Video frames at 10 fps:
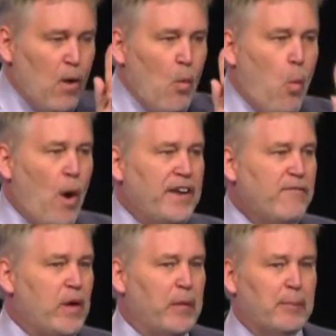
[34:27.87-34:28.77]
What if
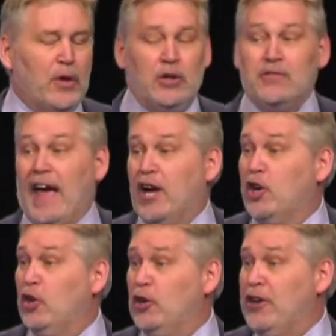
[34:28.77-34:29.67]
we were birds that
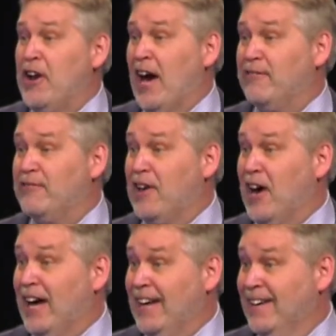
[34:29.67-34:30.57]
could not
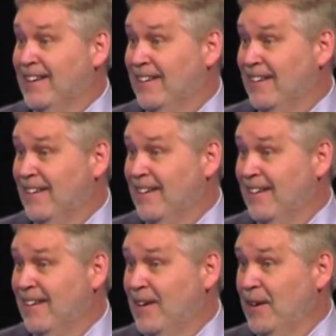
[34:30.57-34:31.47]
fly?
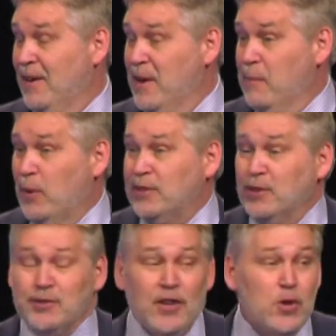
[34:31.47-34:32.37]
Boys and
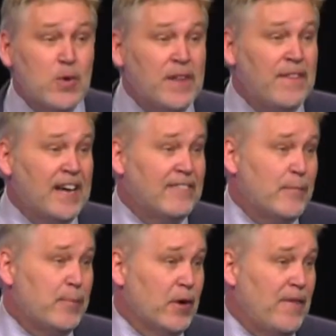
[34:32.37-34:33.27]
girls, who can think of a
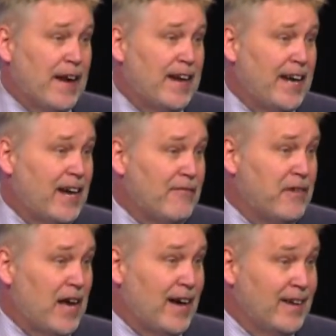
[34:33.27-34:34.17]
bird that cannot
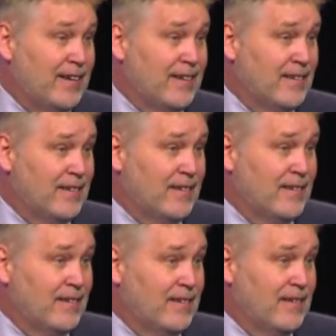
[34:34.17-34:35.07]
fly?
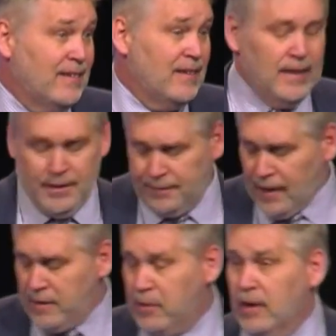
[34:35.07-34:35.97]

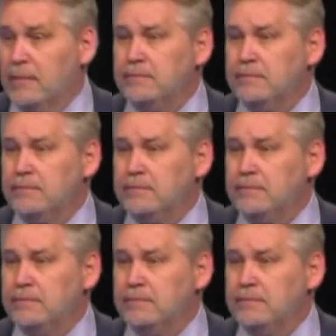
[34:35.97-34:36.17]
Sidebar.